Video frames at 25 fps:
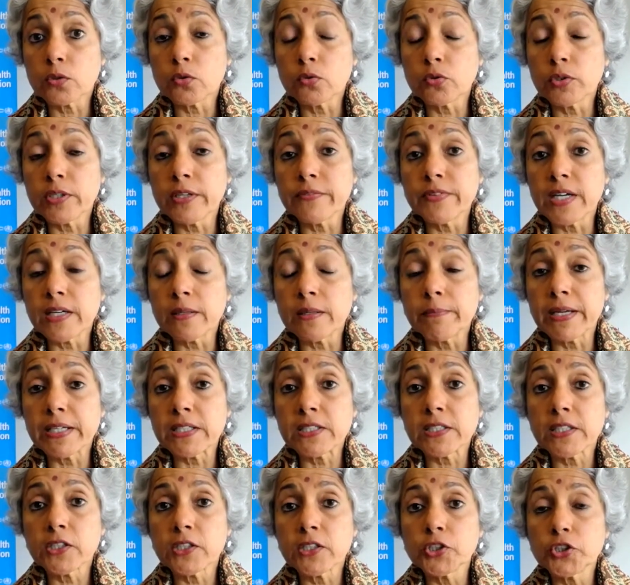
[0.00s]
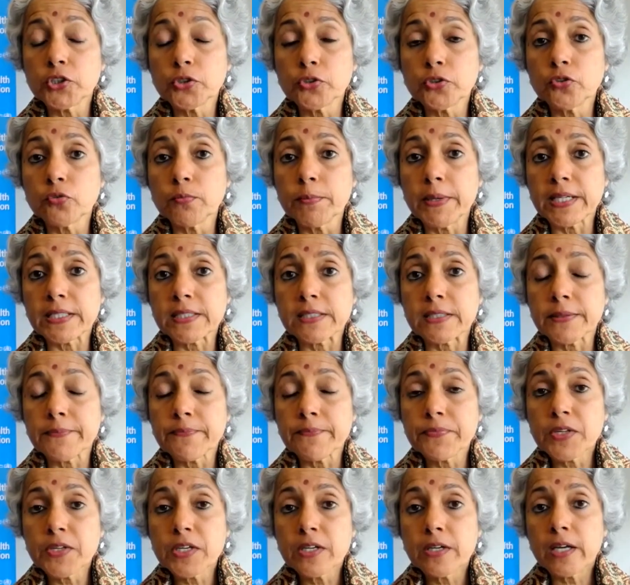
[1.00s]
could have done better and should do better,
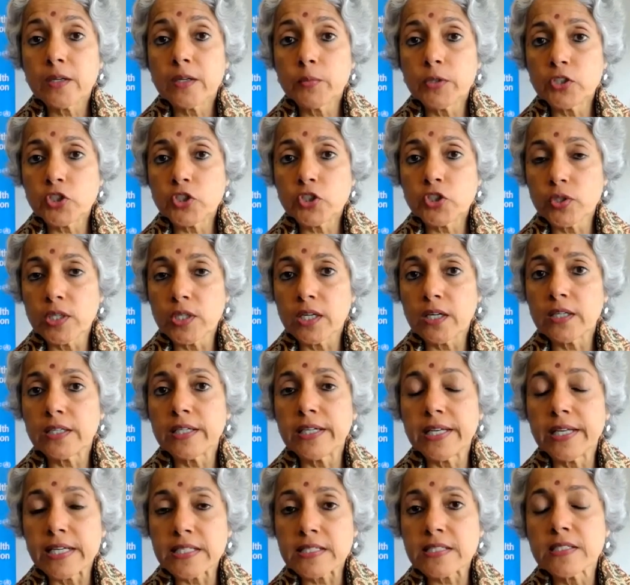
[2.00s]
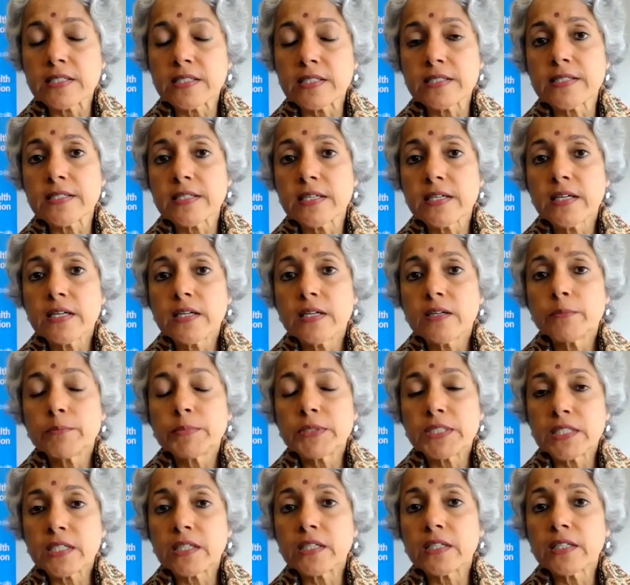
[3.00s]
and we should learn lessons,
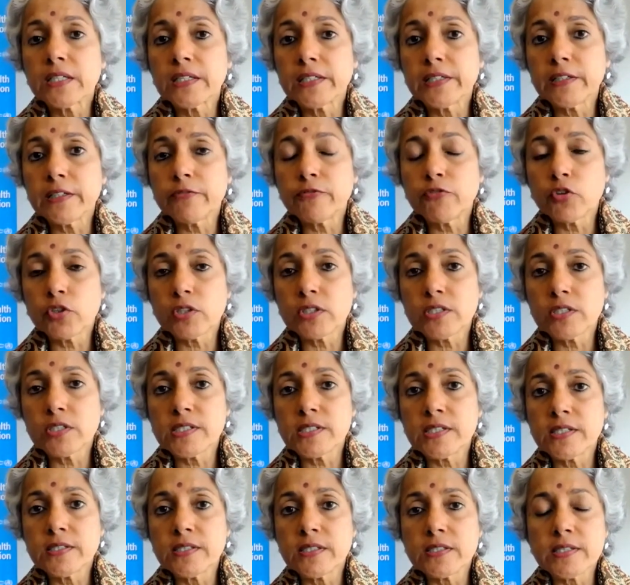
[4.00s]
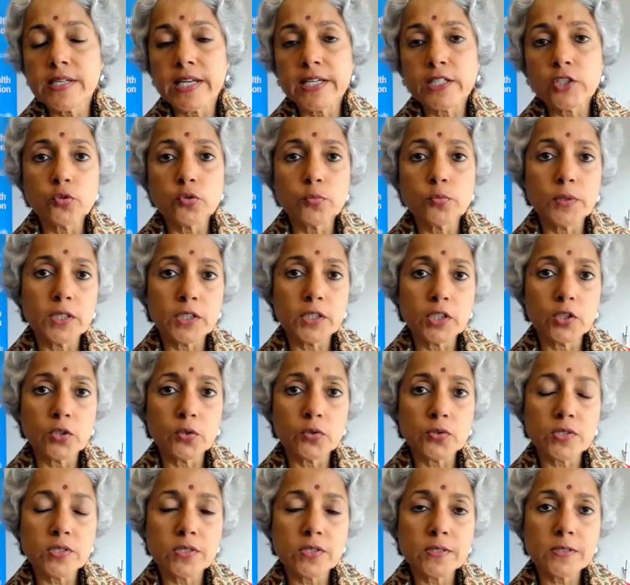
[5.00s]
particularly for diseases like
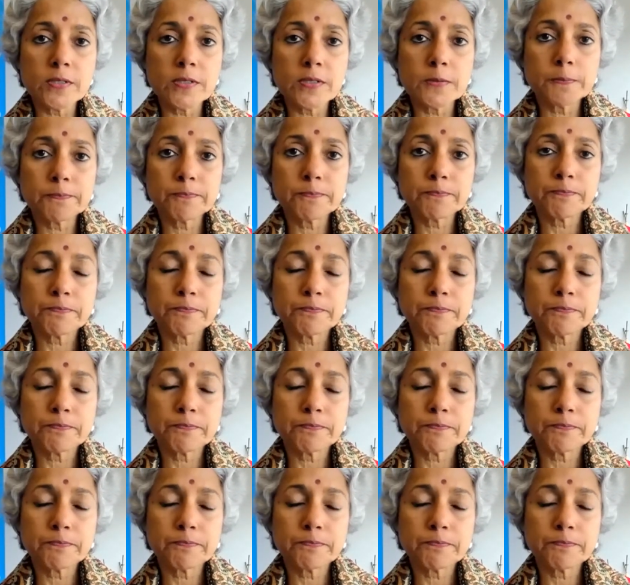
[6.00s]
tuberculosis.